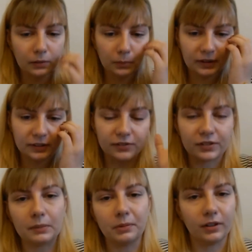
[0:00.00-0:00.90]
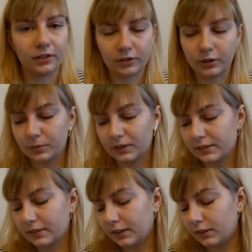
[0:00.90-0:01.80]
but I also have a couple other notebooks
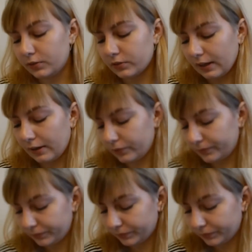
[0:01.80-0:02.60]
that I use now.